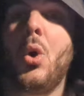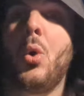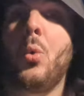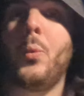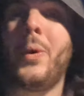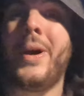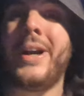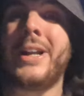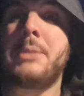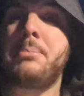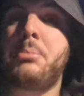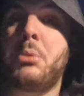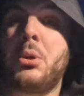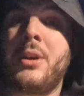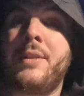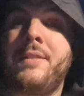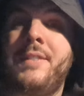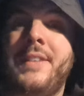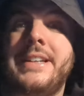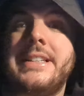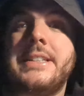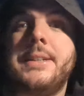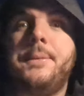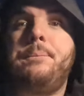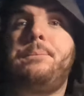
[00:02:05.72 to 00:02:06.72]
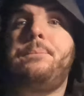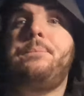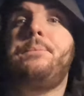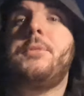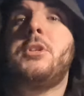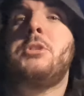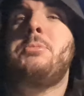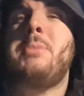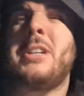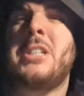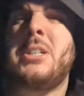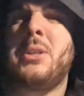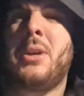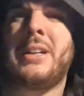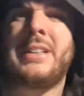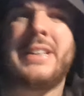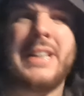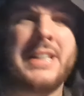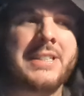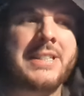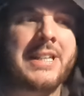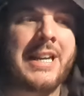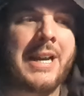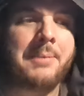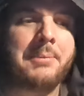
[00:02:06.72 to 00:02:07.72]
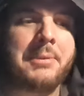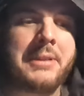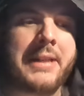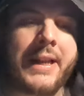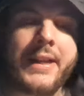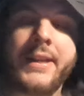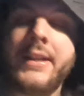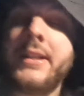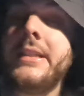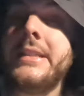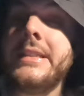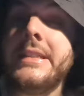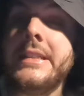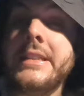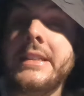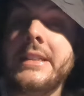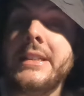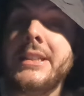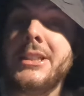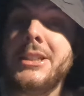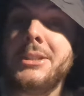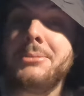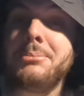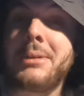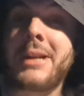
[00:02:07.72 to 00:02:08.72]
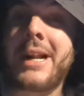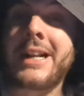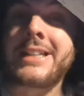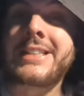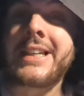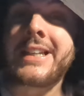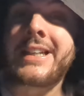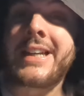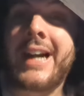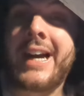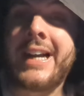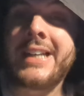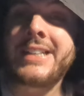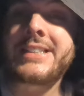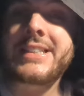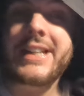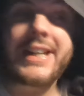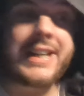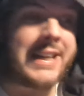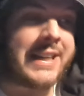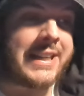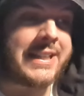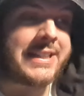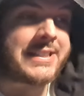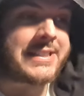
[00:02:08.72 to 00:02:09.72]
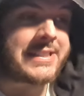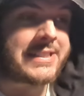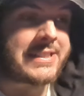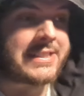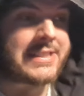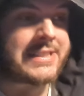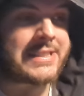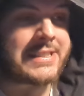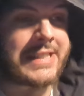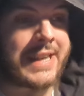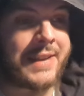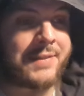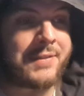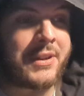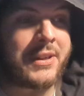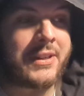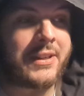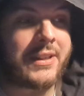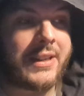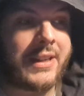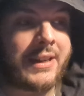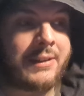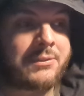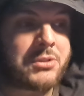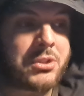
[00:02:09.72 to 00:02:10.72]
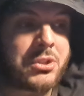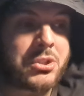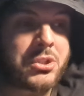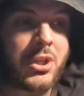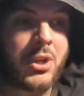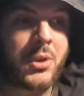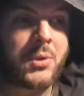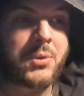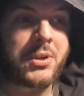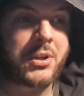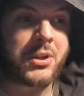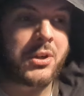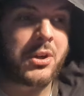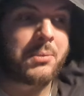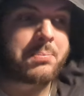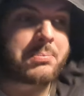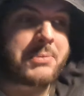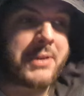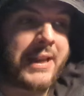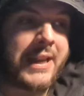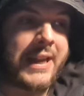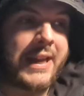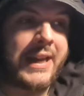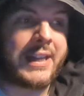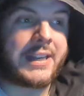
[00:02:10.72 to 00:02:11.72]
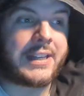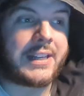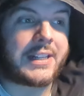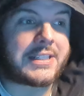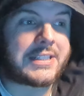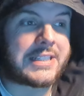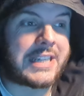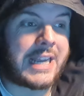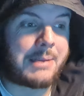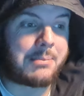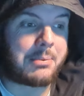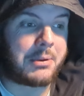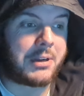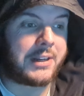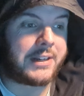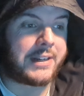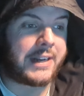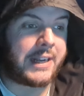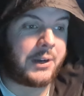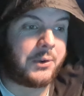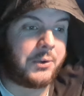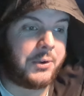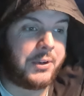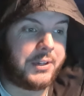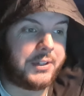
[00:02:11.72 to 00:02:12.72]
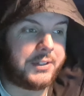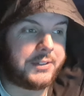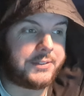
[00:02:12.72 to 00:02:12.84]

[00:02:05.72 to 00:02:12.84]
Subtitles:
where they're putting their feet, especially at this time of day. But that's it, guys. It is 7. I'm just loading up the Al tablet now.